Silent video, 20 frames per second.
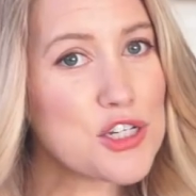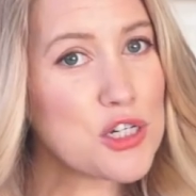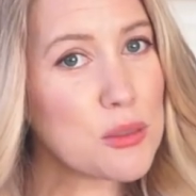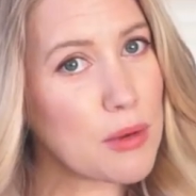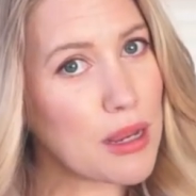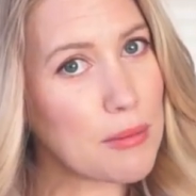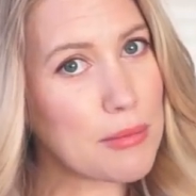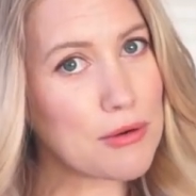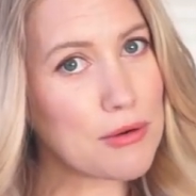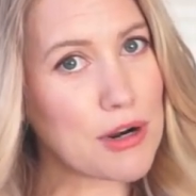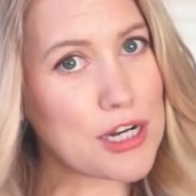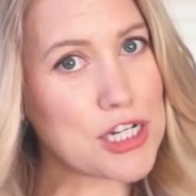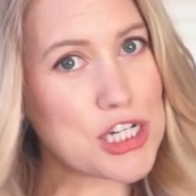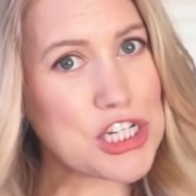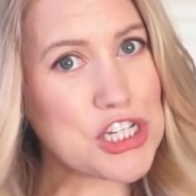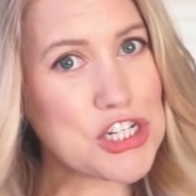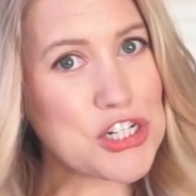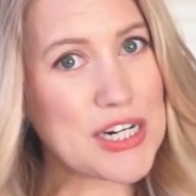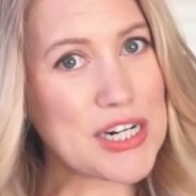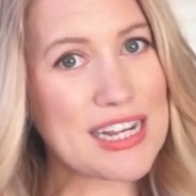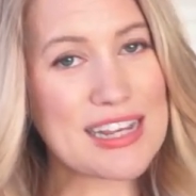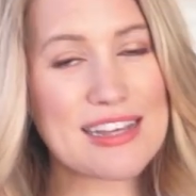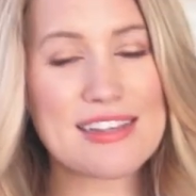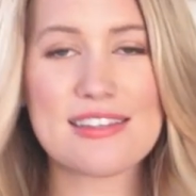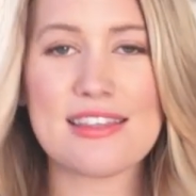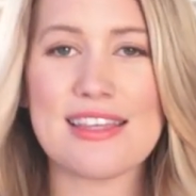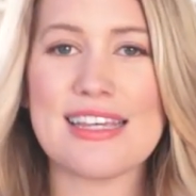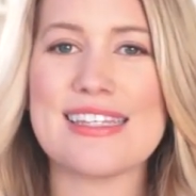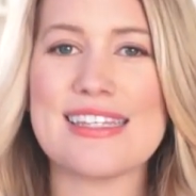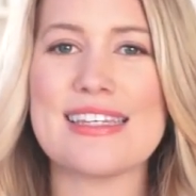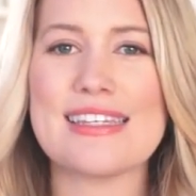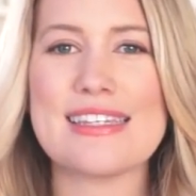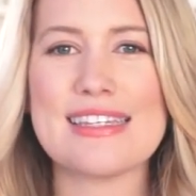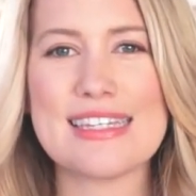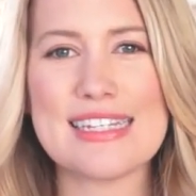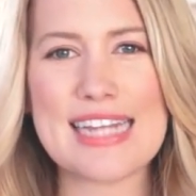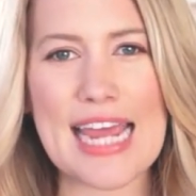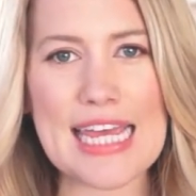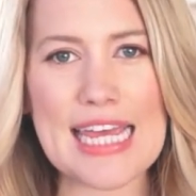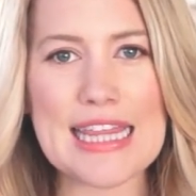to your baby registry is this
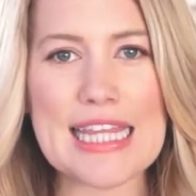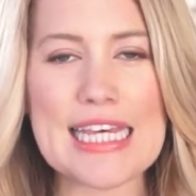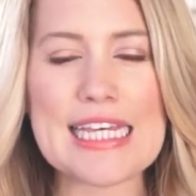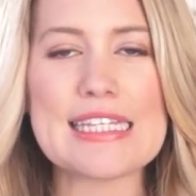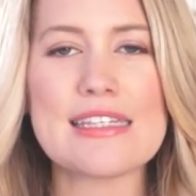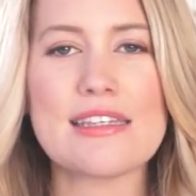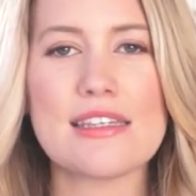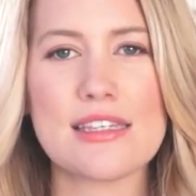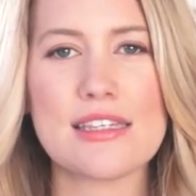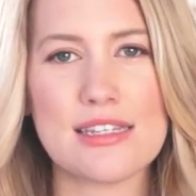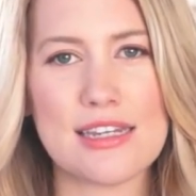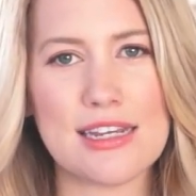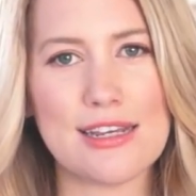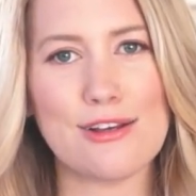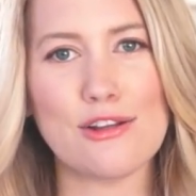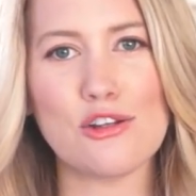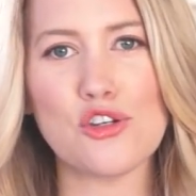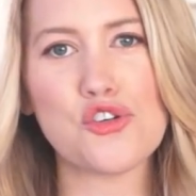stainless steel